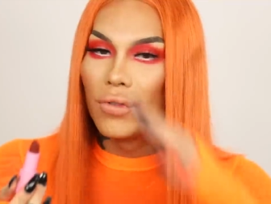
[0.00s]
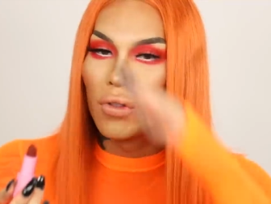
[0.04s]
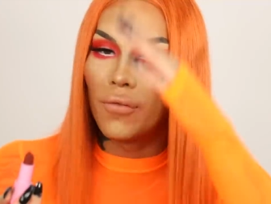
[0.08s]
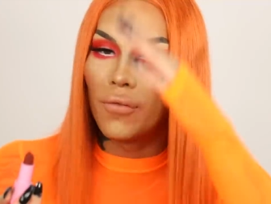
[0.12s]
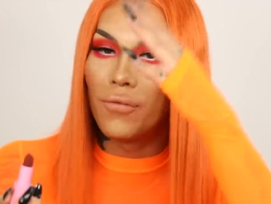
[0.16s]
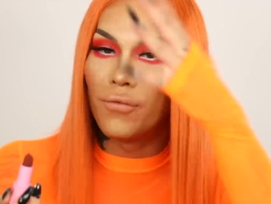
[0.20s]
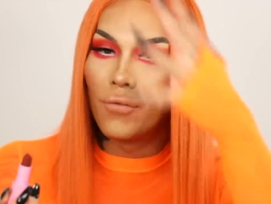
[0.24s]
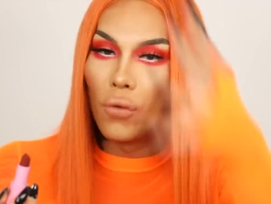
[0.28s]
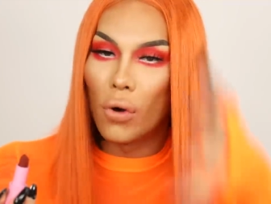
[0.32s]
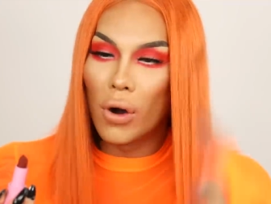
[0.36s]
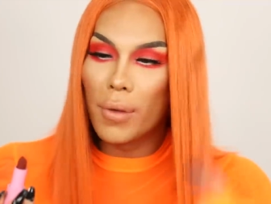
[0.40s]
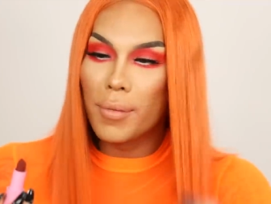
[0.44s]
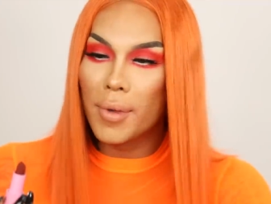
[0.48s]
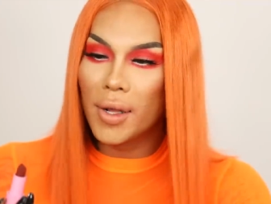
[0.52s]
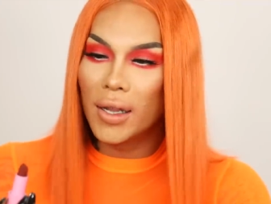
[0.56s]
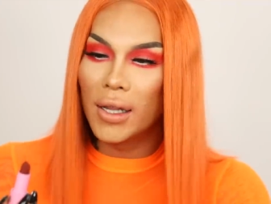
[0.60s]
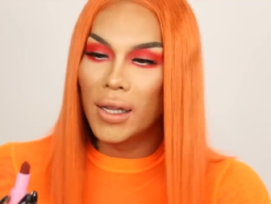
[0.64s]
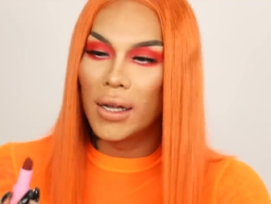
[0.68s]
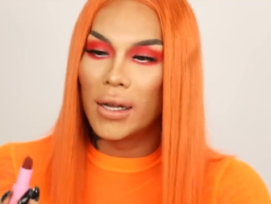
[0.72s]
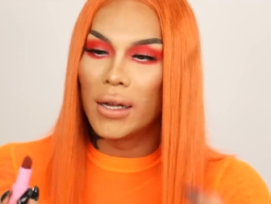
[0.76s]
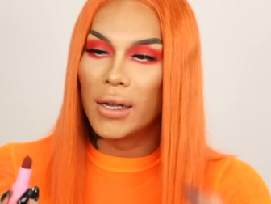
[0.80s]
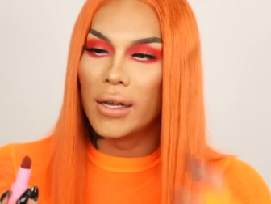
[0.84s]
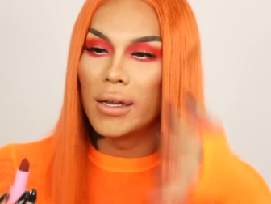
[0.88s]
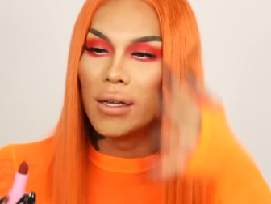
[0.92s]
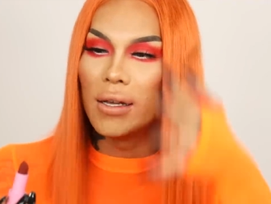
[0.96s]
The
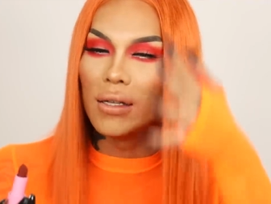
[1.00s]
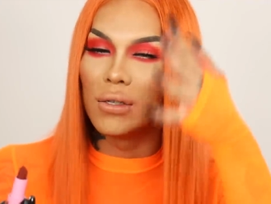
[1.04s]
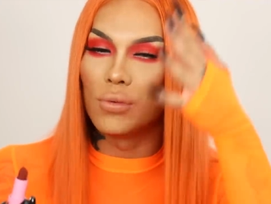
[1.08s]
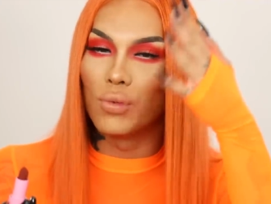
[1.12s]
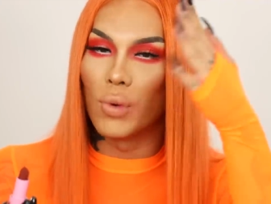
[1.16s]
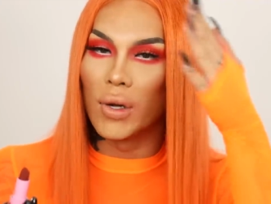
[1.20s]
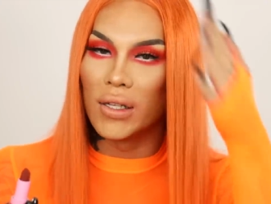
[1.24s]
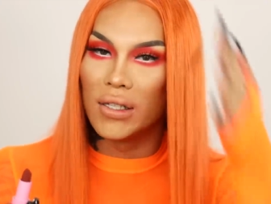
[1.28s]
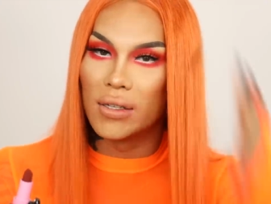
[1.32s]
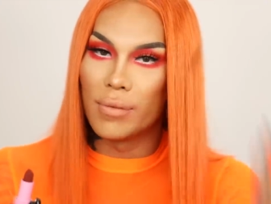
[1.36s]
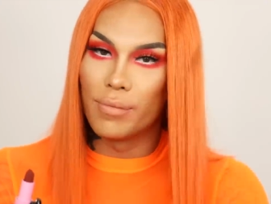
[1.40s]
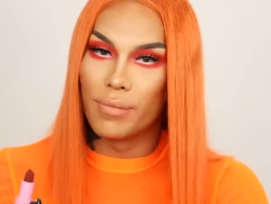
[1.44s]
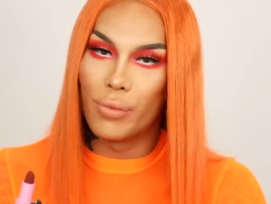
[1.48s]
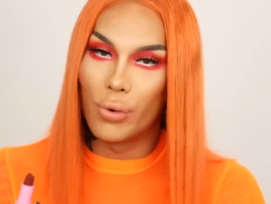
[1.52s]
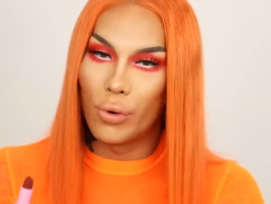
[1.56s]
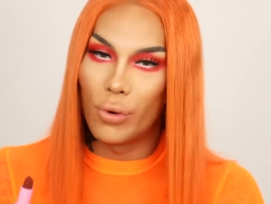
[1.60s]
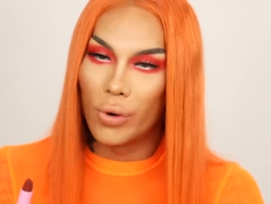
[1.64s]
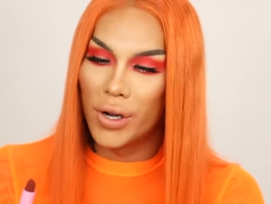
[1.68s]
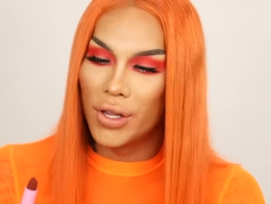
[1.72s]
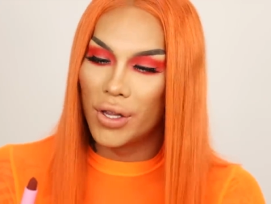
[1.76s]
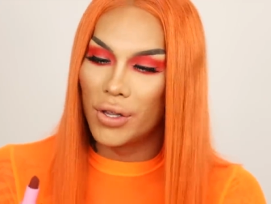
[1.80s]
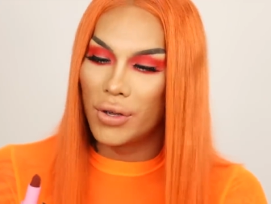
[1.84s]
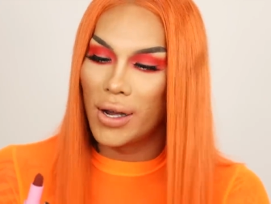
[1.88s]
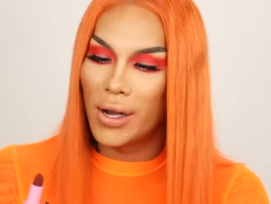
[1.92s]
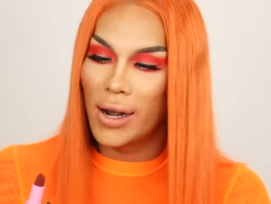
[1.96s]
formula is what's
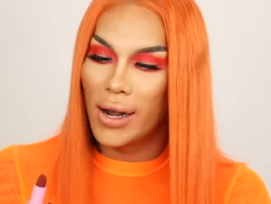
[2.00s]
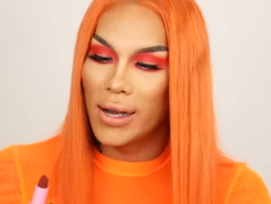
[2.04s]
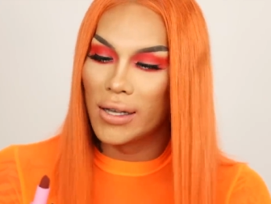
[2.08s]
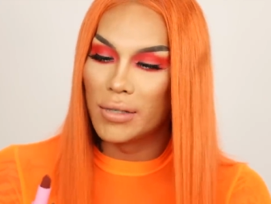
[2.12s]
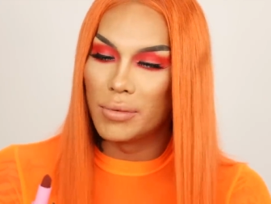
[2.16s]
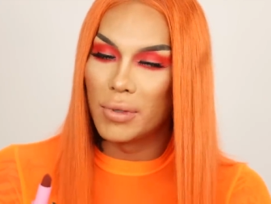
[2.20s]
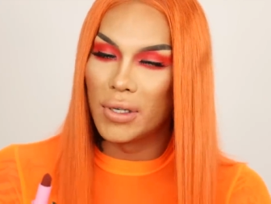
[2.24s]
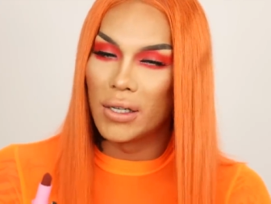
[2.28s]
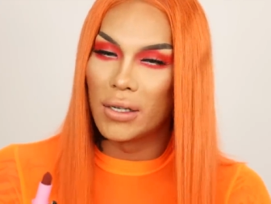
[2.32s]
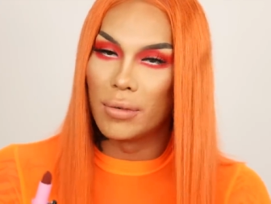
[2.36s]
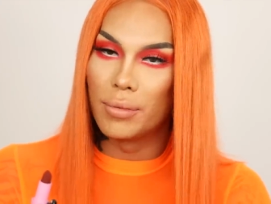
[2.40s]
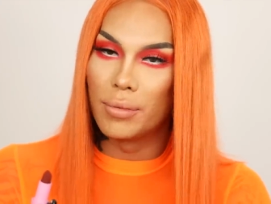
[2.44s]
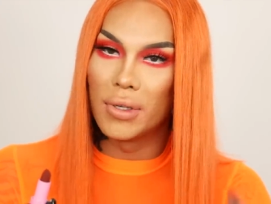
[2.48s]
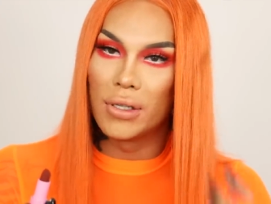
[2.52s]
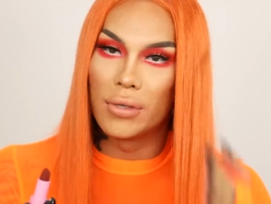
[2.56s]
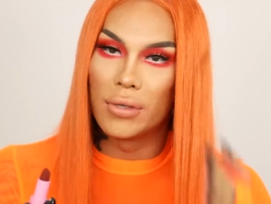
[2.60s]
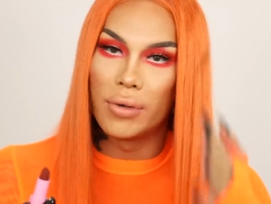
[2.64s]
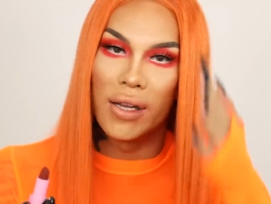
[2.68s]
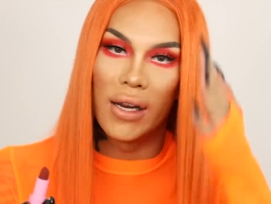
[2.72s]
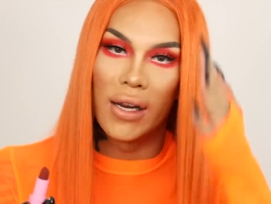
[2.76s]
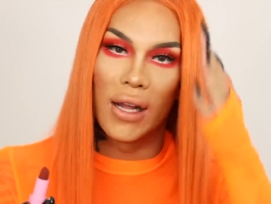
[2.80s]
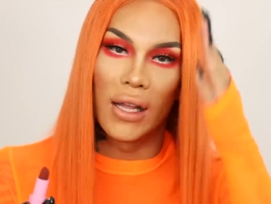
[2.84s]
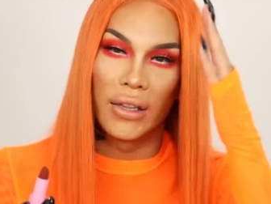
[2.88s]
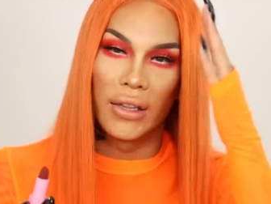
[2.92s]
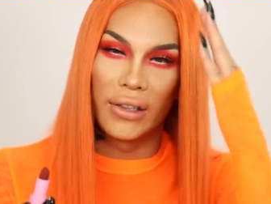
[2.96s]
important, you guys, because
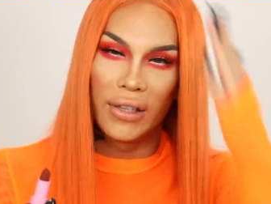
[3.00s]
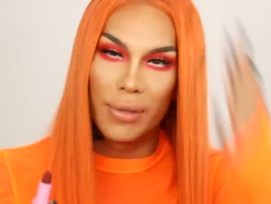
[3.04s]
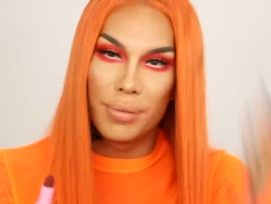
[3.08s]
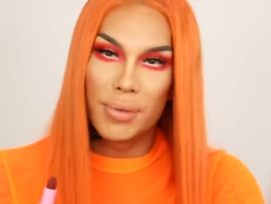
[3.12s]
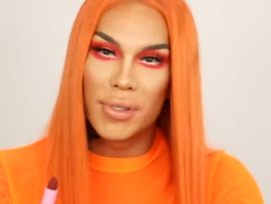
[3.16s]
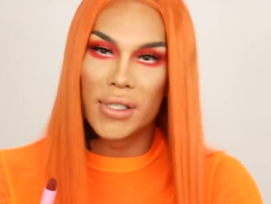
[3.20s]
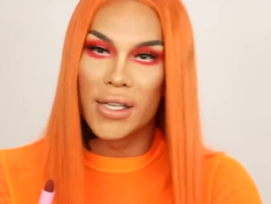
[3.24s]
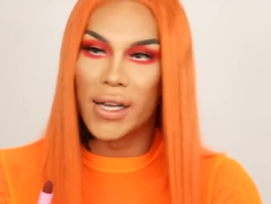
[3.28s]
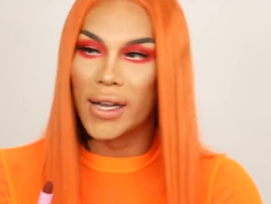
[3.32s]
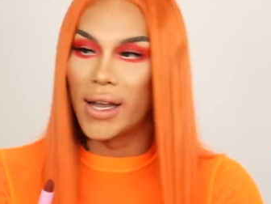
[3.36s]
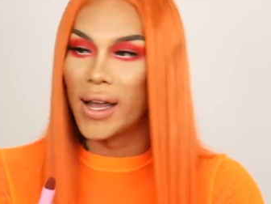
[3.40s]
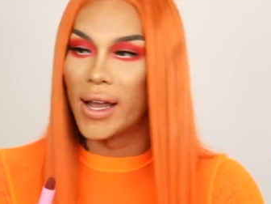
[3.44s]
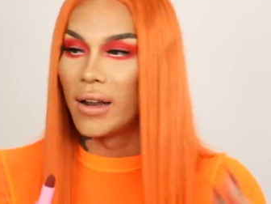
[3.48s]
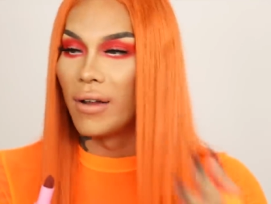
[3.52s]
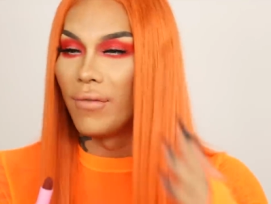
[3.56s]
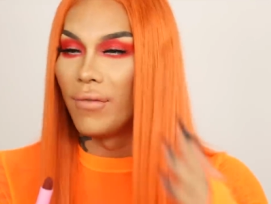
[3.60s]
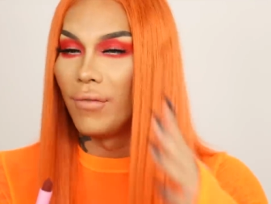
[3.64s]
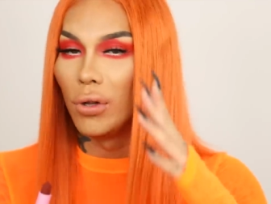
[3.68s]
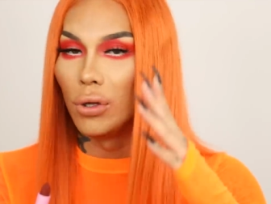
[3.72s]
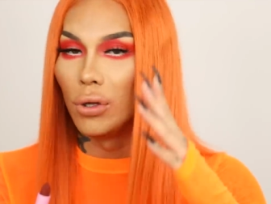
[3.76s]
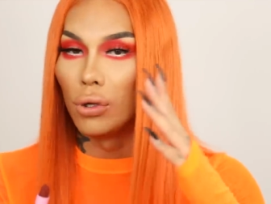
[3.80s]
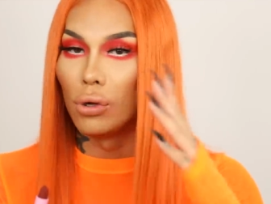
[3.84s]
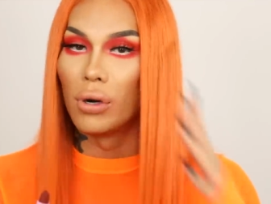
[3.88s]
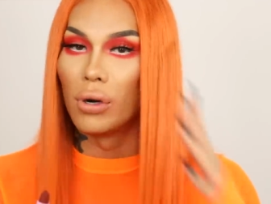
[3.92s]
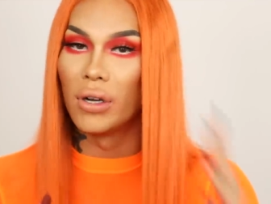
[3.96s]
between a lipstick and a
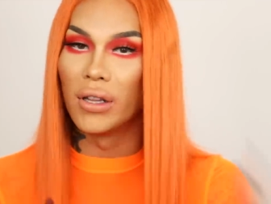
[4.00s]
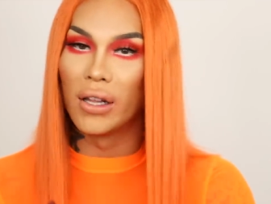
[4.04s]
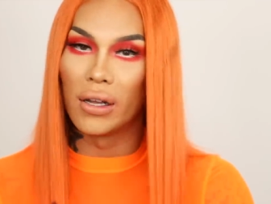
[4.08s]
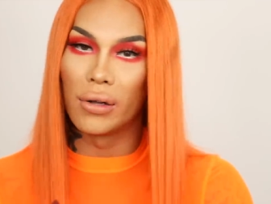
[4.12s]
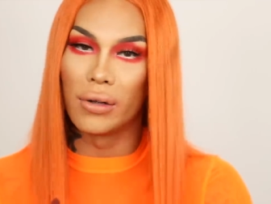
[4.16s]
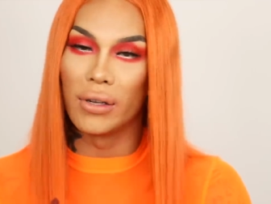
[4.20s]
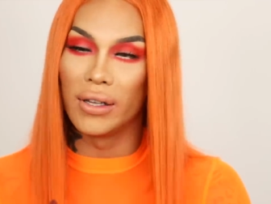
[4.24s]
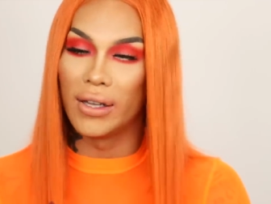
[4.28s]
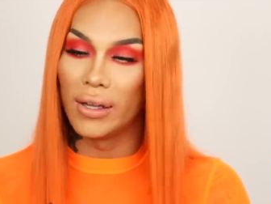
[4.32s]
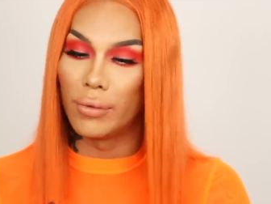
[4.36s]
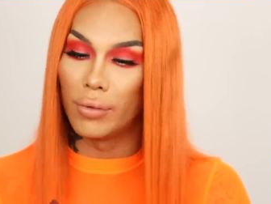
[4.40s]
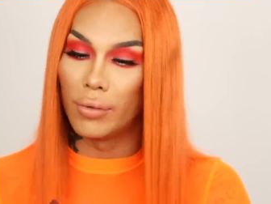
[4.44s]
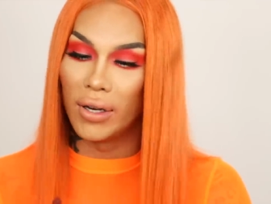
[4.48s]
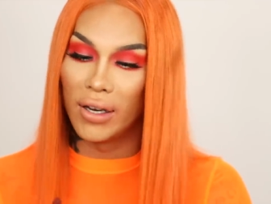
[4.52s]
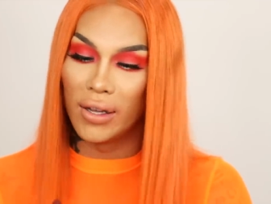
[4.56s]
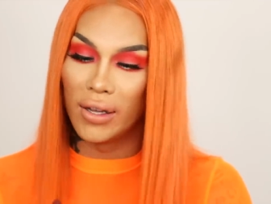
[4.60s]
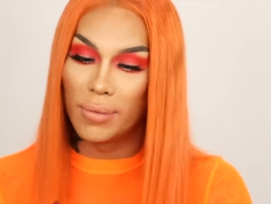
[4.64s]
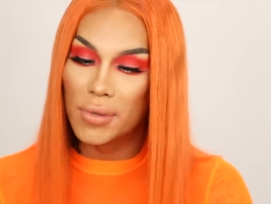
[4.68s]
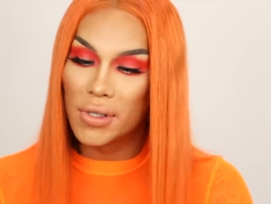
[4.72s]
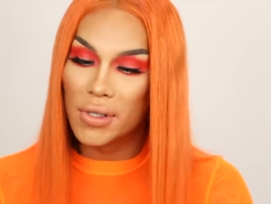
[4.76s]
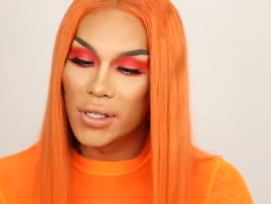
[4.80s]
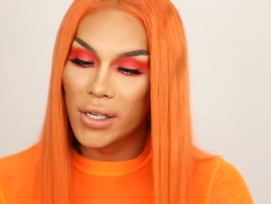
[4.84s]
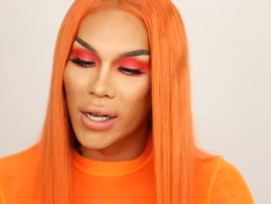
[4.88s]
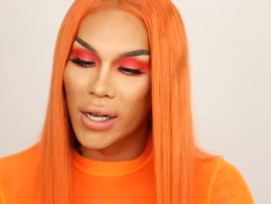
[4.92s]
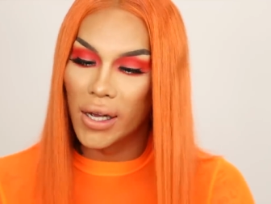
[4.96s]
velour liquid
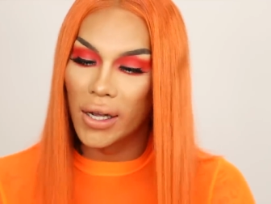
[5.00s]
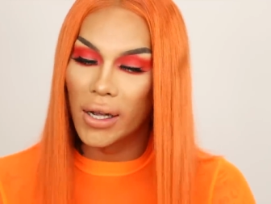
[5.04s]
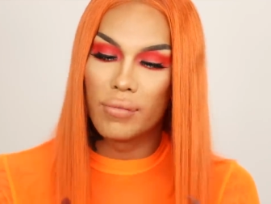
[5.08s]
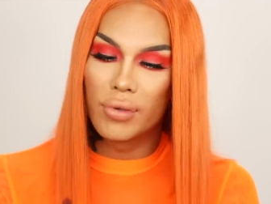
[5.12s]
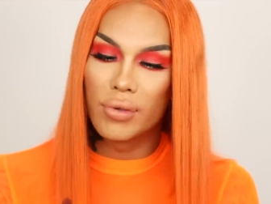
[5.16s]
lipstick.